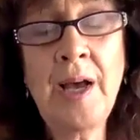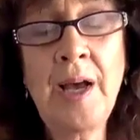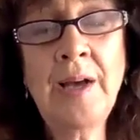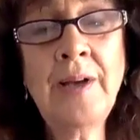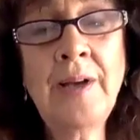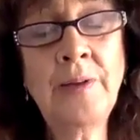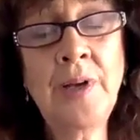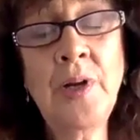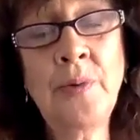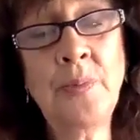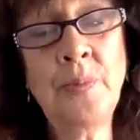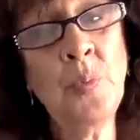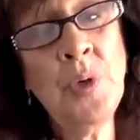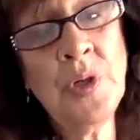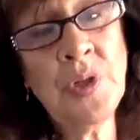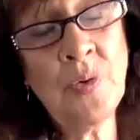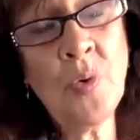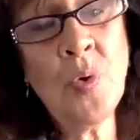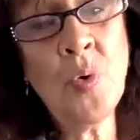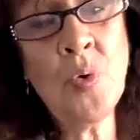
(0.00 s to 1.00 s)
can, you know,
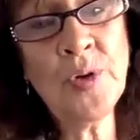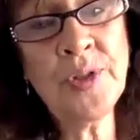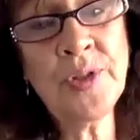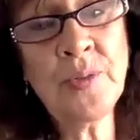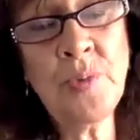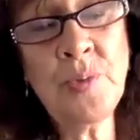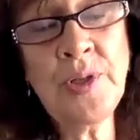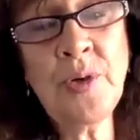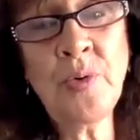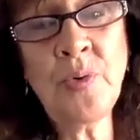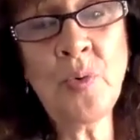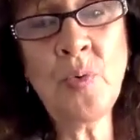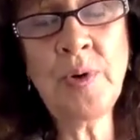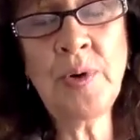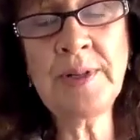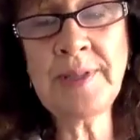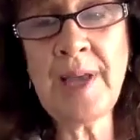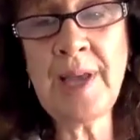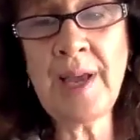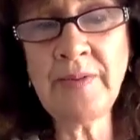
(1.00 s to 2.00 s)
which of course we don't
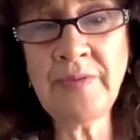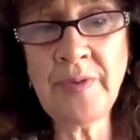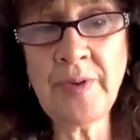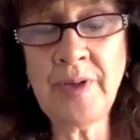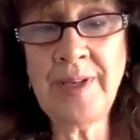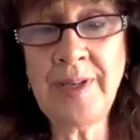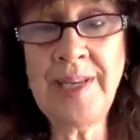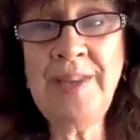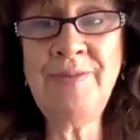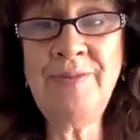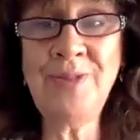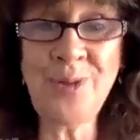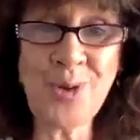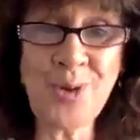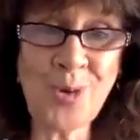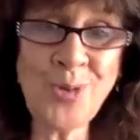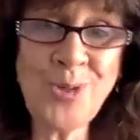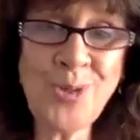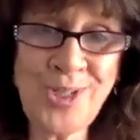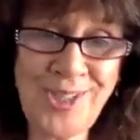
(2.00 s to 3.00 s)
always have even the
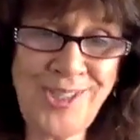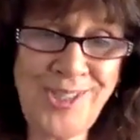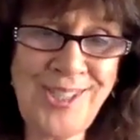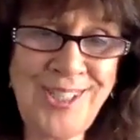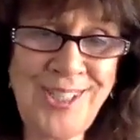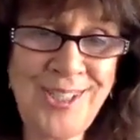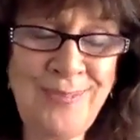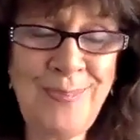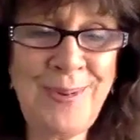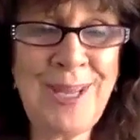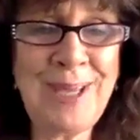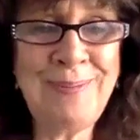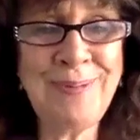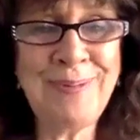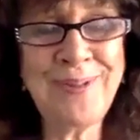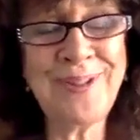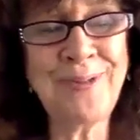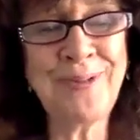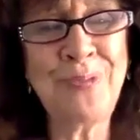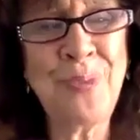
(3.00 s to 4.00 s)
consciousness to be
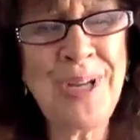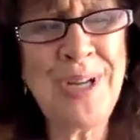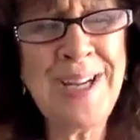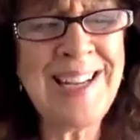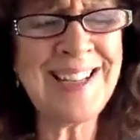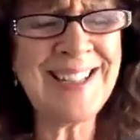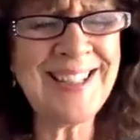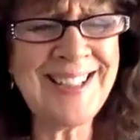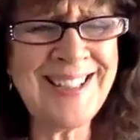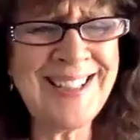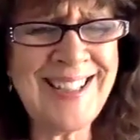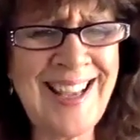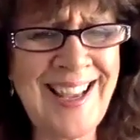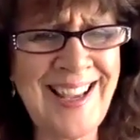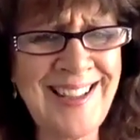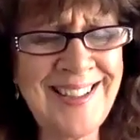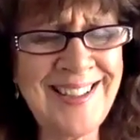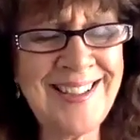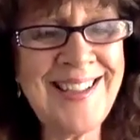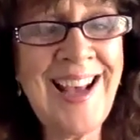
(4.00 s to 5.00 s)
able to really
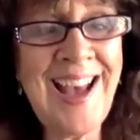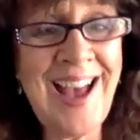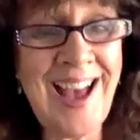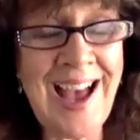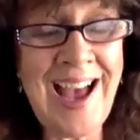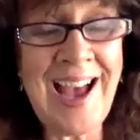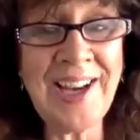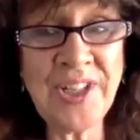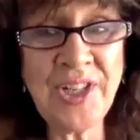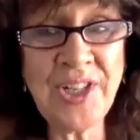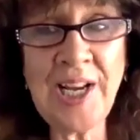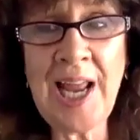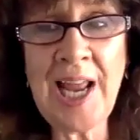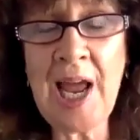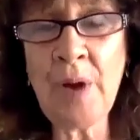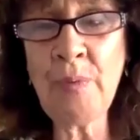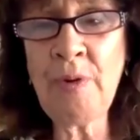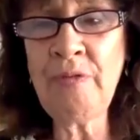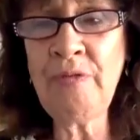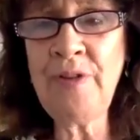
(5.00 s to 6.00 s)
assess actually
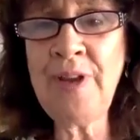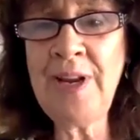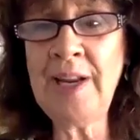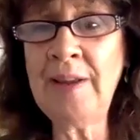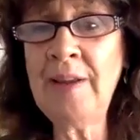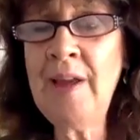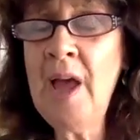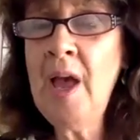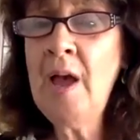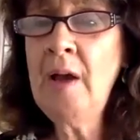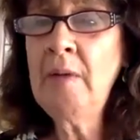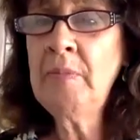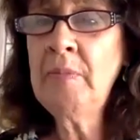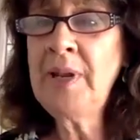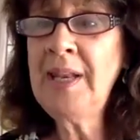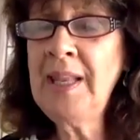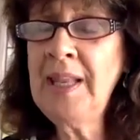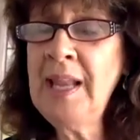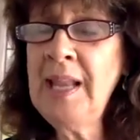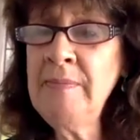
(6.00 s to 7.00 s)
how we're feeling.
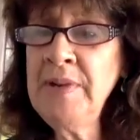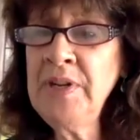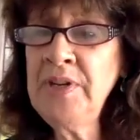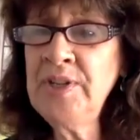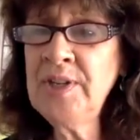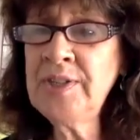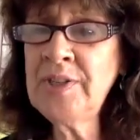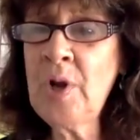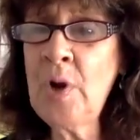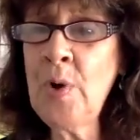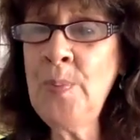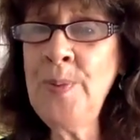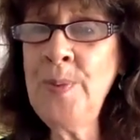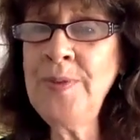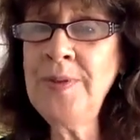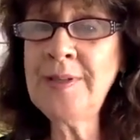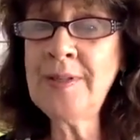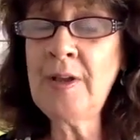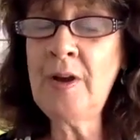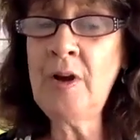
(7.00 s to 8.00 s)
But let me just open
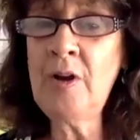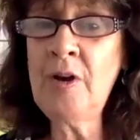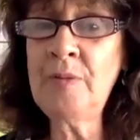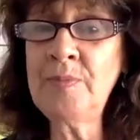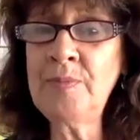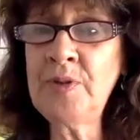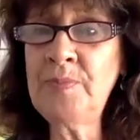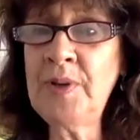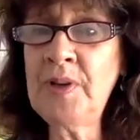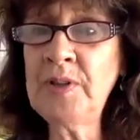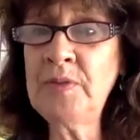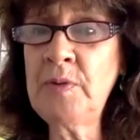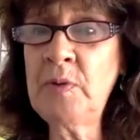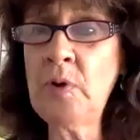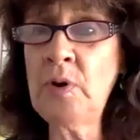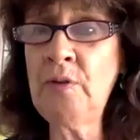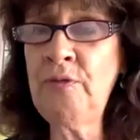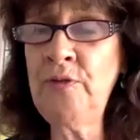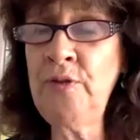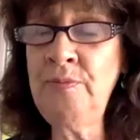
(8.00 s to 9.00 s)
this up because we've
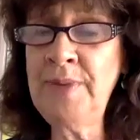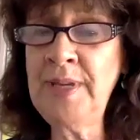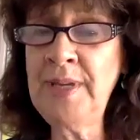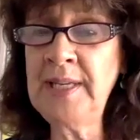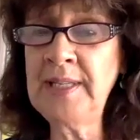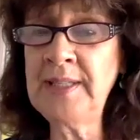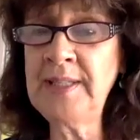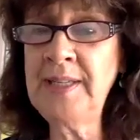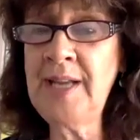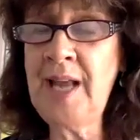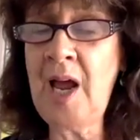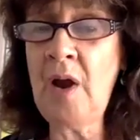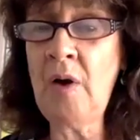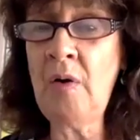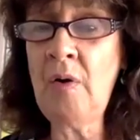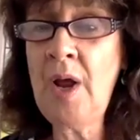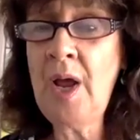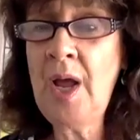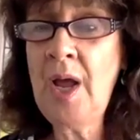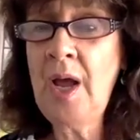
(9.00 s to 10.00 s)
got a few minutes now.